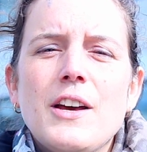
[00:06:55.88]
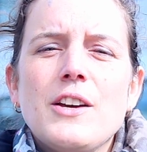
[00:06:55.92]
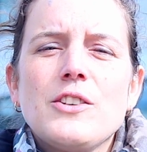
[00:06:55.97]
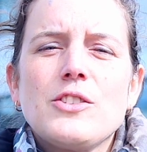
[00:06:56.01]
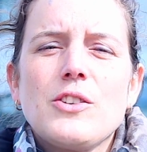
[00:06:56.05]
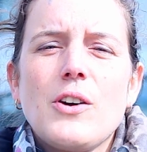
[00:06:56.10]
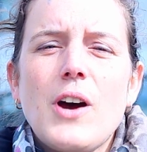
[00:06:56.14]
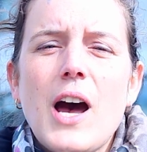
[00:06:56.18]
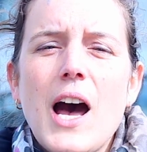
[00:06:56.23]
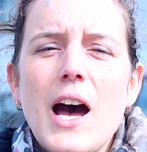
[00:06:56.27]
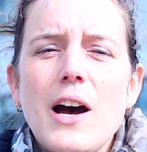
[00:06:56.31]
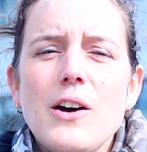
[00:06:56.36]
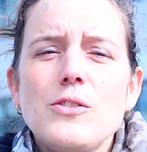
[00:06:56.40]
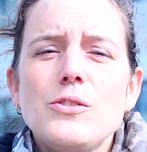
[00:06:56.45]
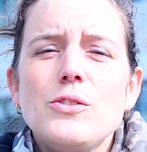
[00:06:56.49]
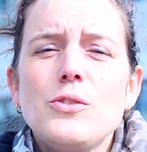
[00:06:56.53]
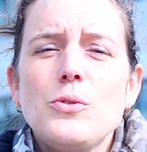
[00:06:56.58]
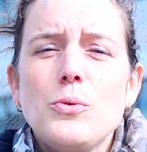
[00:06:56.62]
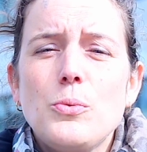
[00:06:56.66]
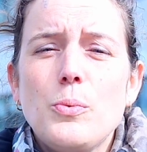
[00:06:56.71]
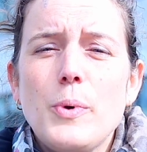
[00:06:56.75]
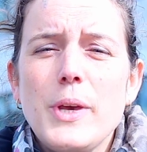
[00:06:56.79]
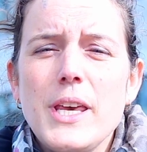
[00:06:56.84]
So how
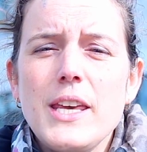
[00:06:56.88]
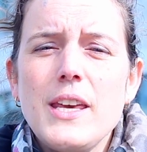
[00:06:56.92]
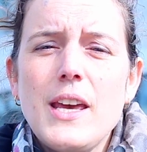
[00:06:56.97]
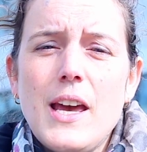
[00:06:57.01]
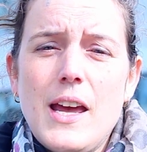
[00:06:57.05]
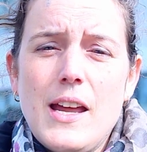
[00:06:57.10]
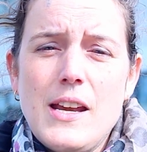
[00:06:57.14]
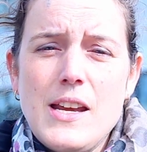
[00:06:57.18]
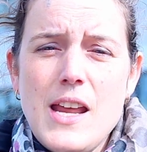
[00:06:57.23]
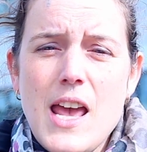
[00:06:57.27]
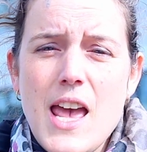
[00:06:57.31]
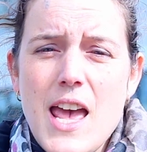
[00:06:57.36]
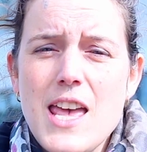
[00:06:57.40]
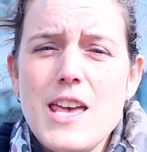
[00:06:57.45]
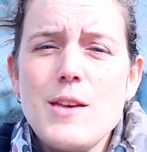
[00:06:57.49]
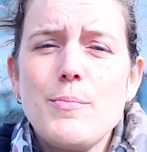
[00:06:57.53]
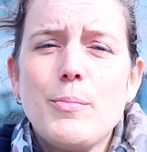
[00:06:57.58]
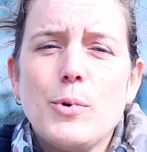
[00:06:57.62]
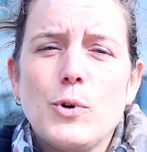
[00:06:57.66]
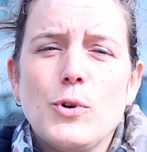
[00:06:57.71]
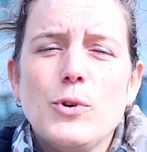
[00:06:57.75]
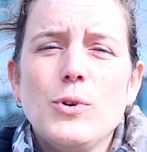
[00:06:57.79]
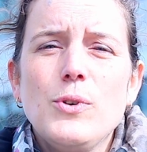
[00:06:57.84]
do we
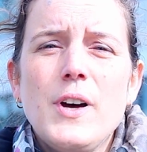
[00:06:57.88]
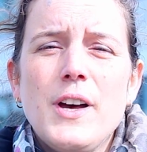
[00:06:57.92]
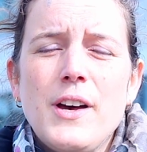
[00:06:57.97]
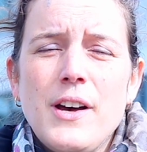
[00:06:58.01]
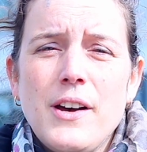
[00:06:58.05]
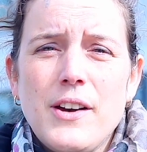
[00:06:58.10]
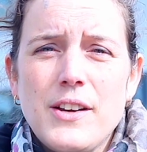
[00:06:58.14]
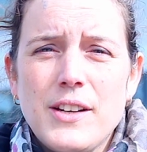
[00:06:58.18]
enable